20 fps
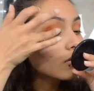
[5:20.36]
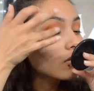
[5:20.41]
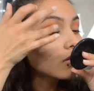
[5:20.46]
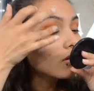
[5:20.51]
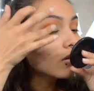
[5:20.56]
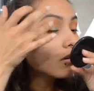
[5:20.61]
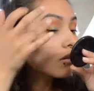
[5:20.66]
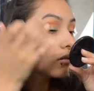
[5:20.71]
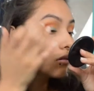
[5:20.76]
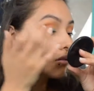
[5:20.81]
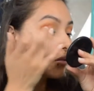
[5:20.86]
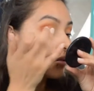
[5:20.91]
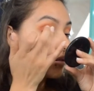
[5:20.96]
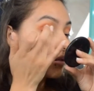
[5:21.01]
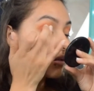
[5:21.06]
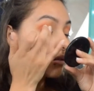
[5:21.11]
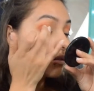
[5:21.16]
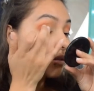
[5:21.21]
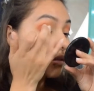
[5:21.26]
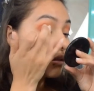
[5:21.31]
Then
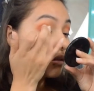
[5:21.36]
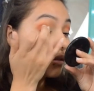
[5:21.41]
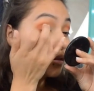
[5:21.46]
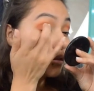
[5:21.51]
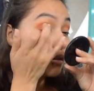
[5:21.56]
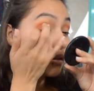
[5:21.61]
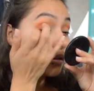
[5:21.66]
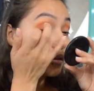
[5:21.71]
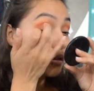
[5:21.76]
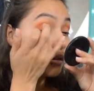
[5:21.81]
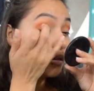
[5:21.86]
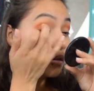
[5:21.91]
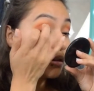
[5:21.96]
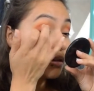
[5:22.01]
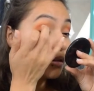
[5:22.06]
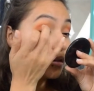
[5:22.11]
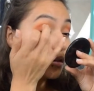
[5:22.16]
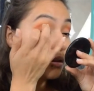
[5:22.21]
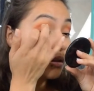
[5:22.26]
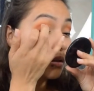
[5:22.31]
I'm applying
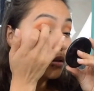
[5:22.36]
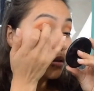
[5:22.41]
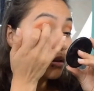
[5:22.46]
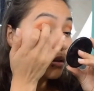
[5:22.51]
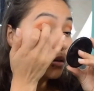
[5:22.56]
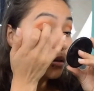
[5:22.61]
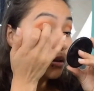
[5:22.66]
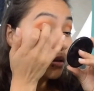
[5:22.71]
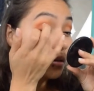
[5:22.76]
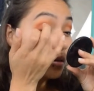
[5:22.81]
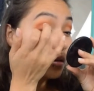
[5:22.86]
Celia into the